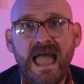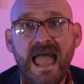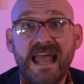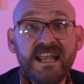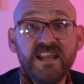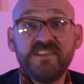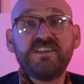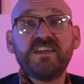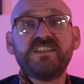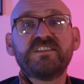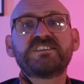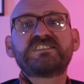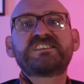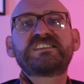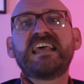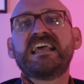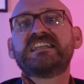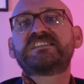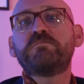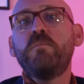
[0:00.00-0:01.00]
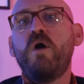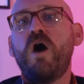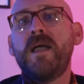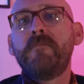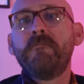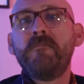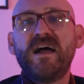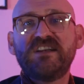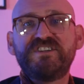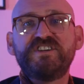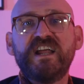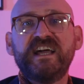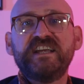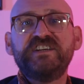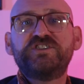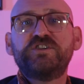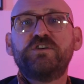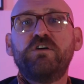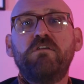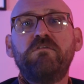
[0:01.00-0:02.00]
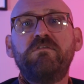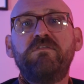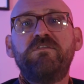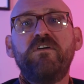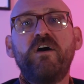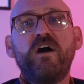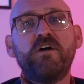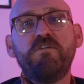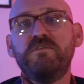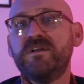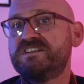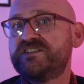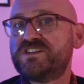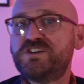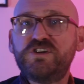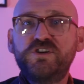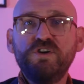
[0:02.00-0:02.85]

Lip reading: Anything that sets my imagination on fire is